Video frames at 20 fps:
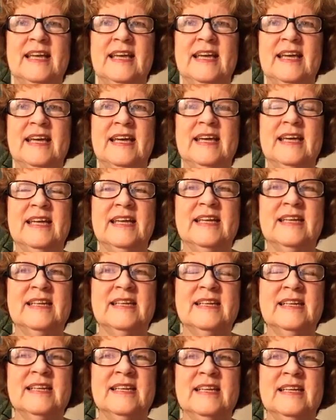
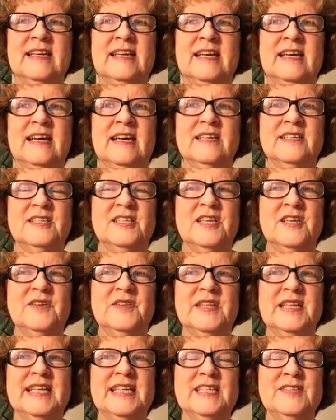and I'll see you
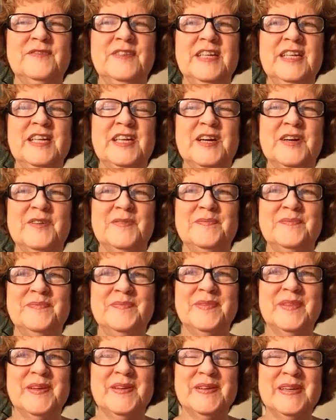in the next video.
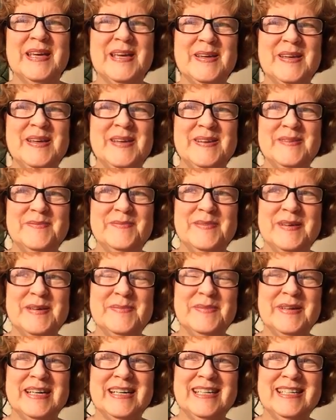Okay,
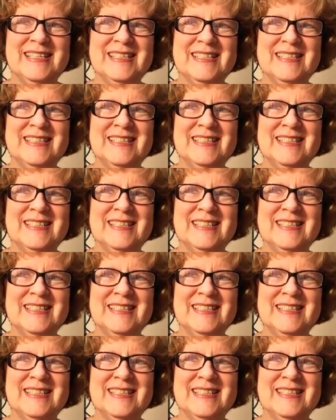bye-bye.